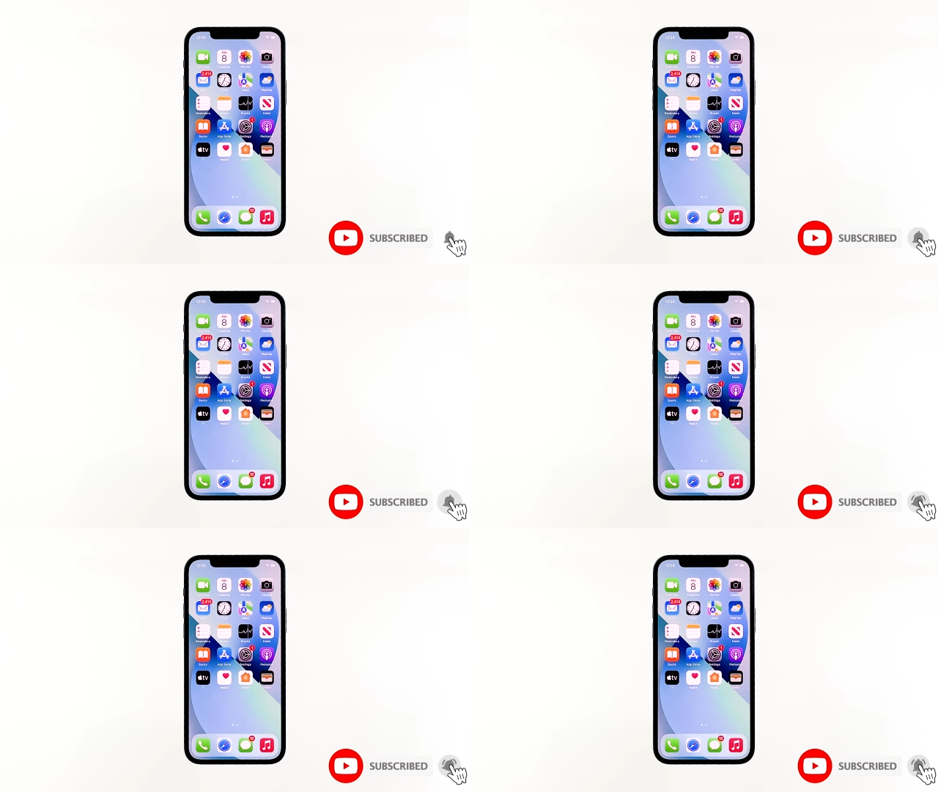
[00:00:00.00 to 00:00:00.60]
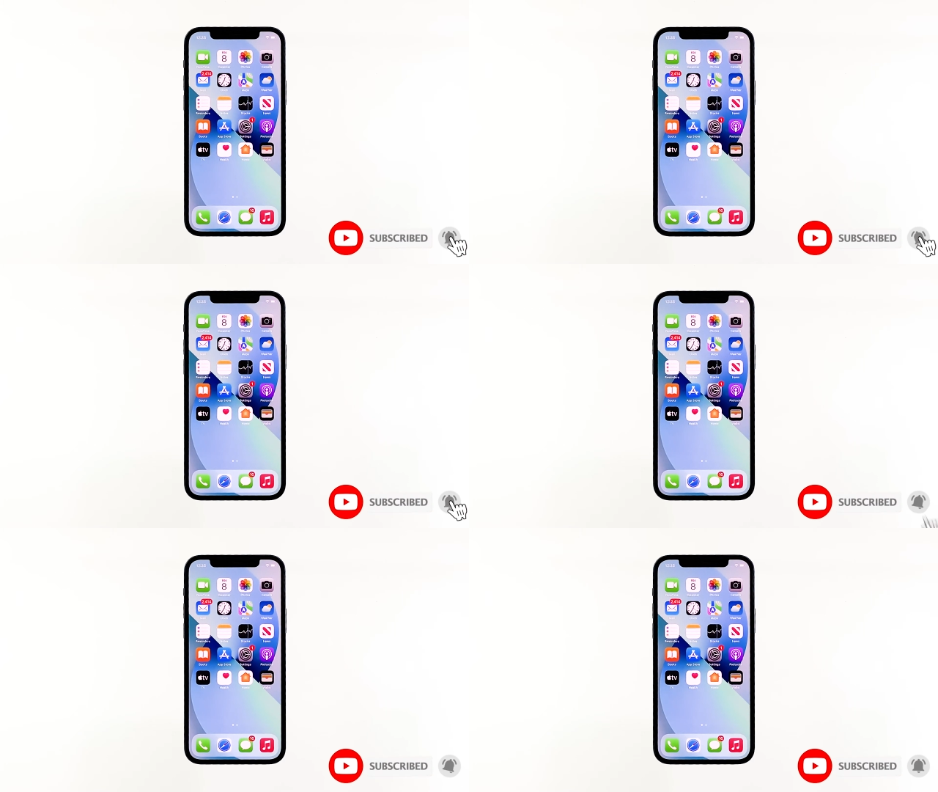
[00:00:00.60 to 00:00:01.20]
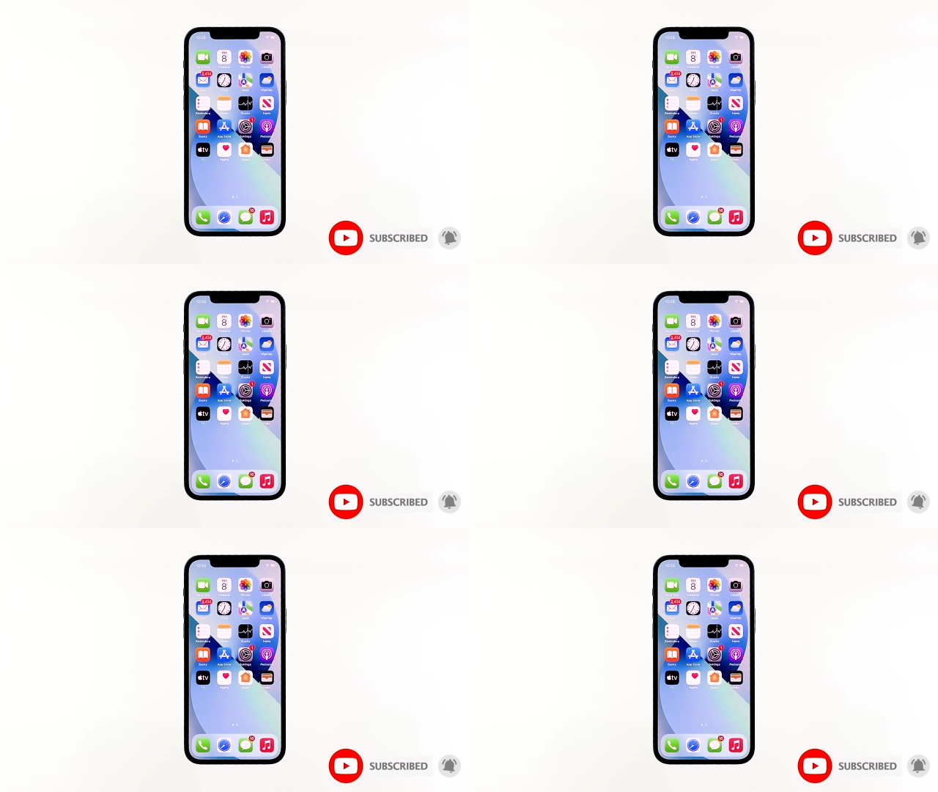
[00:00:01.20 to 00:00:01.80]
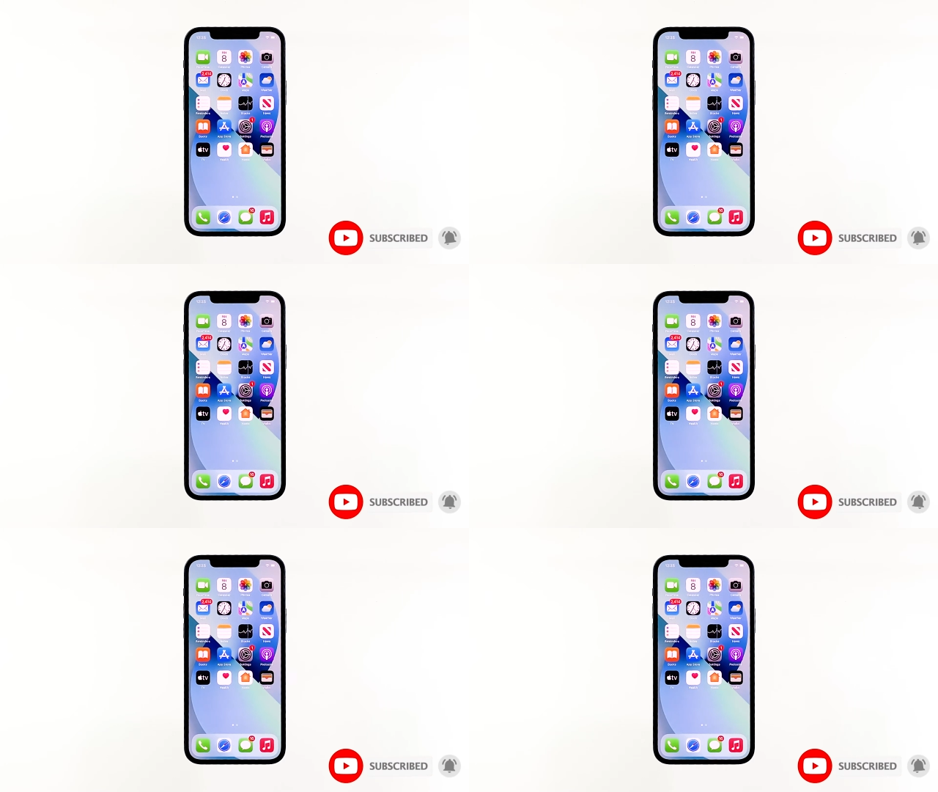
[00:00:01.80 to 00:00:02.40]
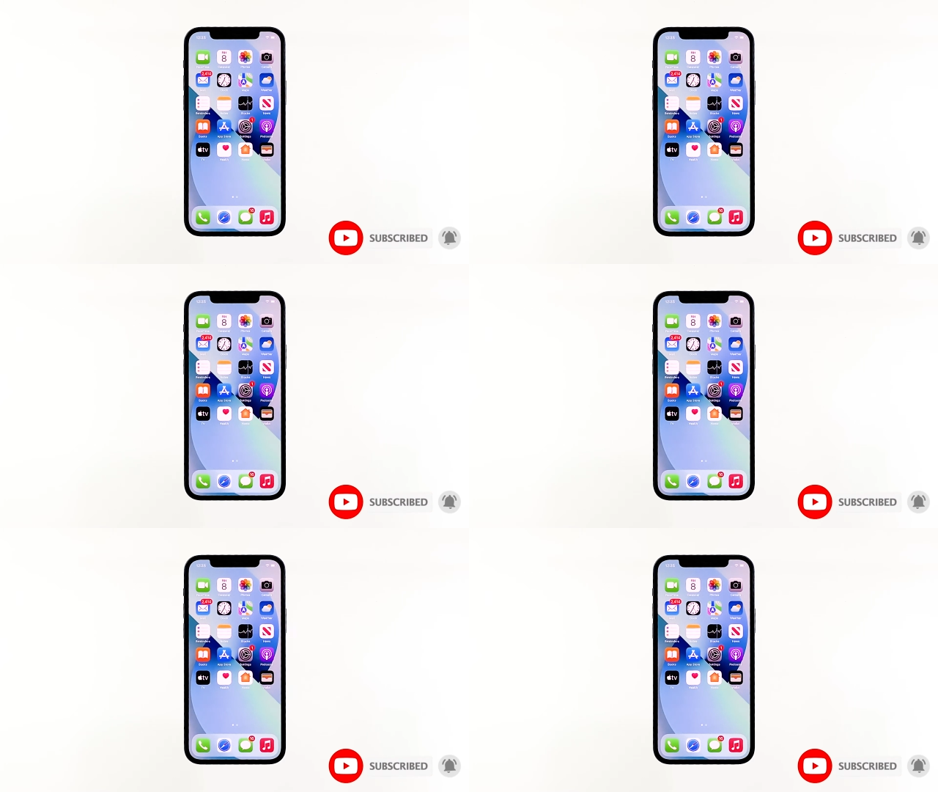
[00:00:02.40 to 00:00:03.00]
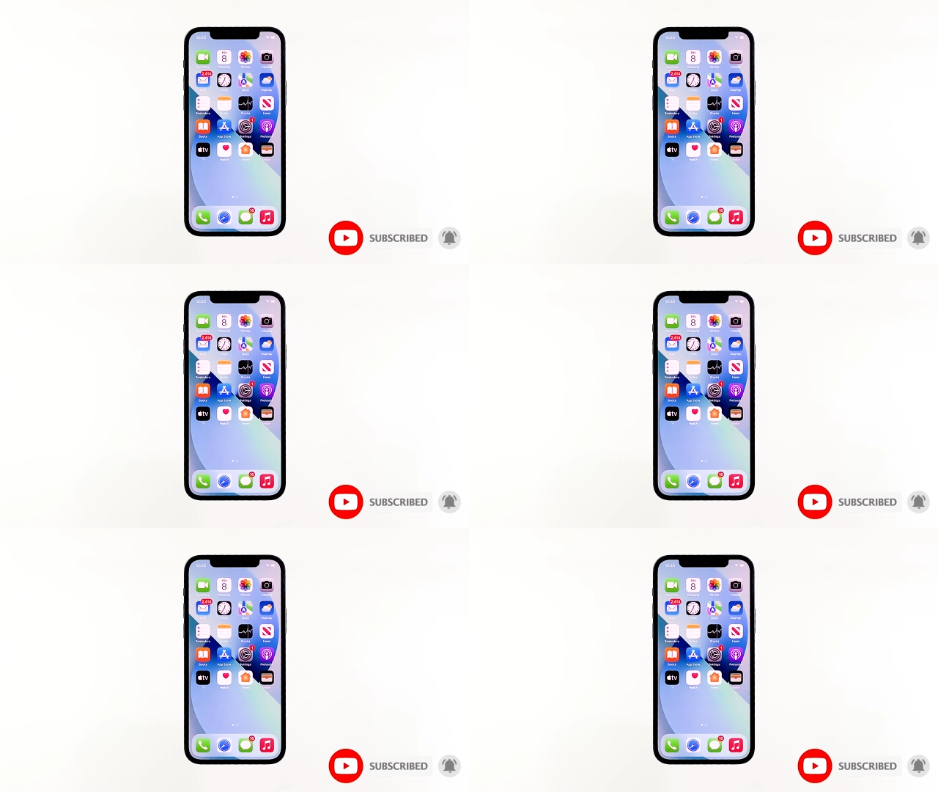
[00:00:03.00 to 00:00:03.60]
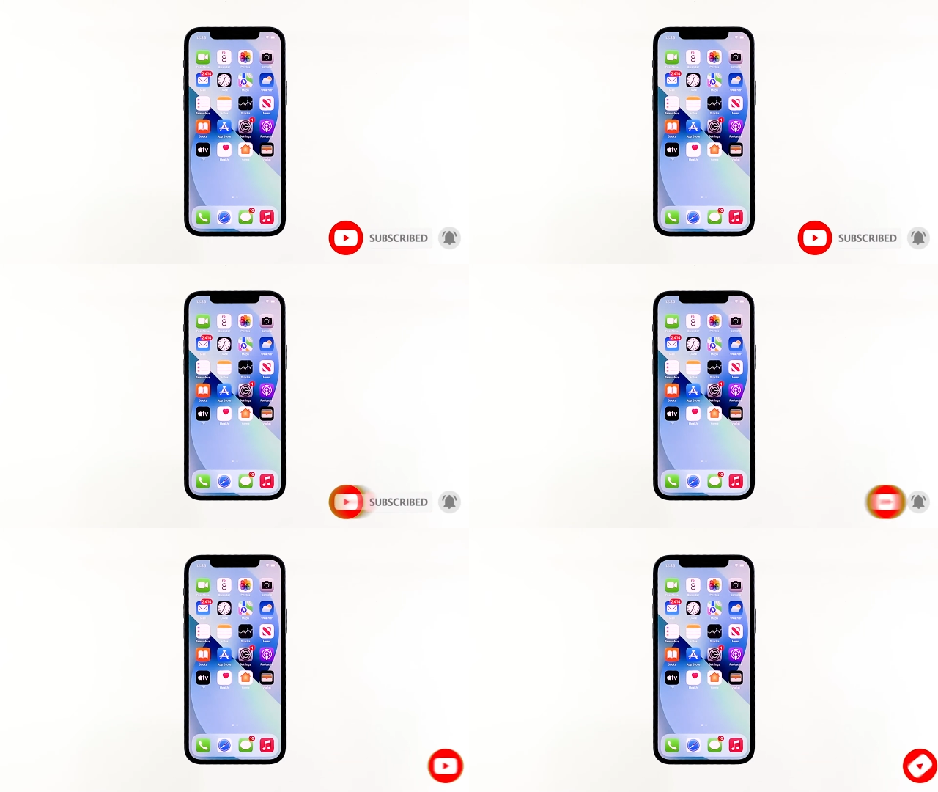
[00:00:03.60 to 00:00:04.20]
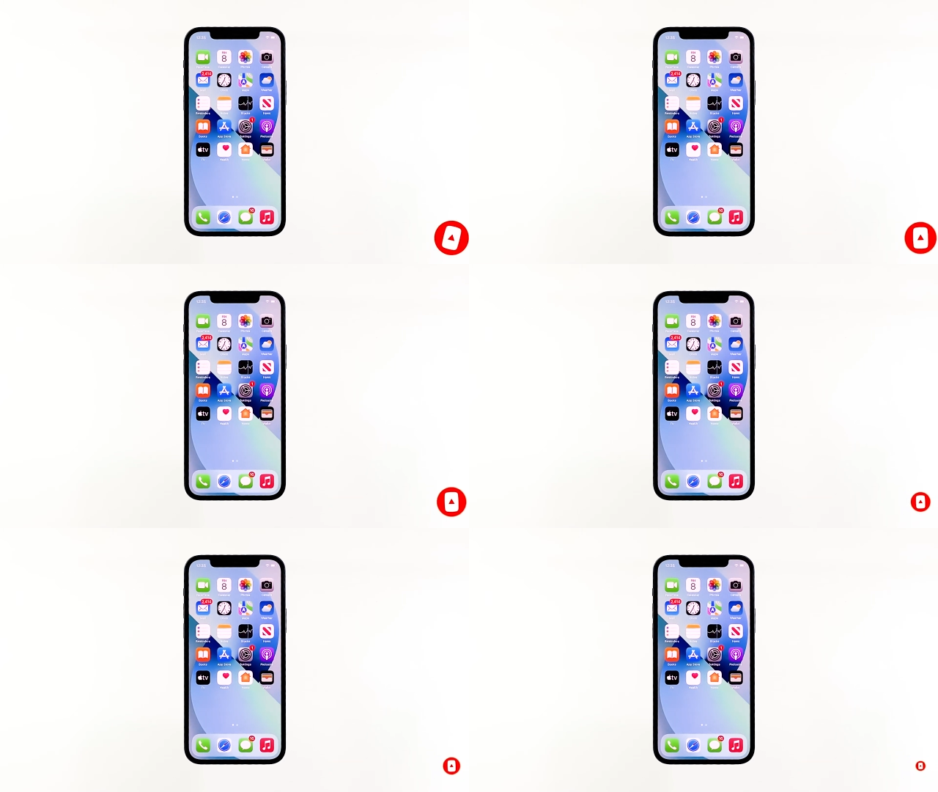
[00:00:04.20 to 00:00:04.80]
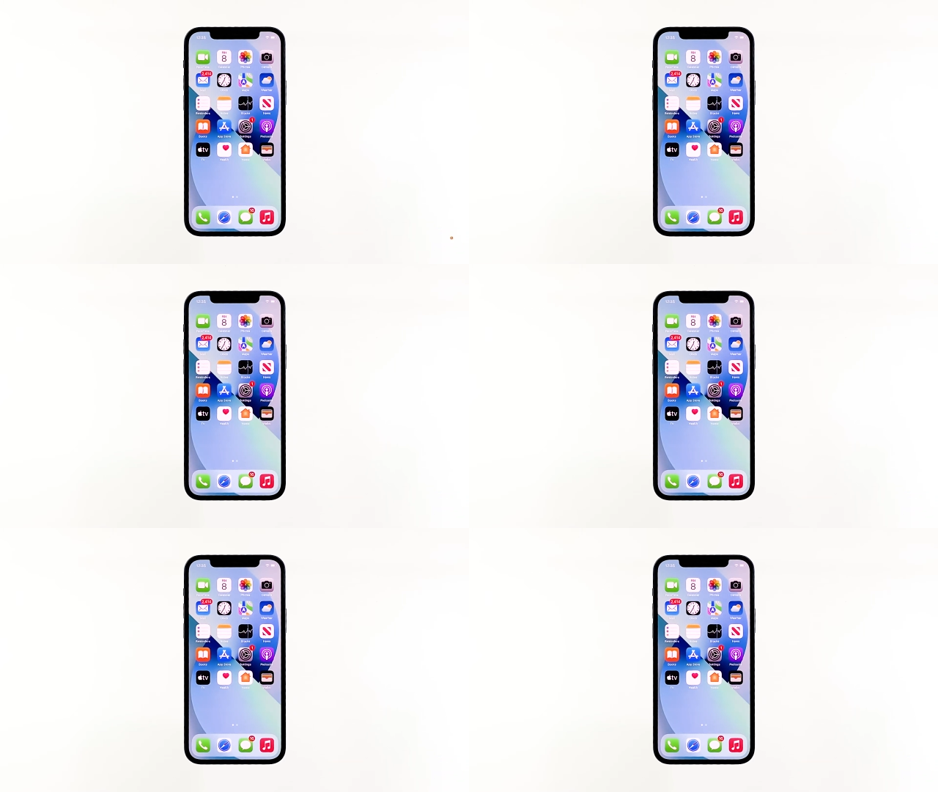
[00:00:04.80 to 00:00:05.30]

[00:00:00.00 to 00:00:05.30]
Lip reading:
No face is visible, so there are no lips to read.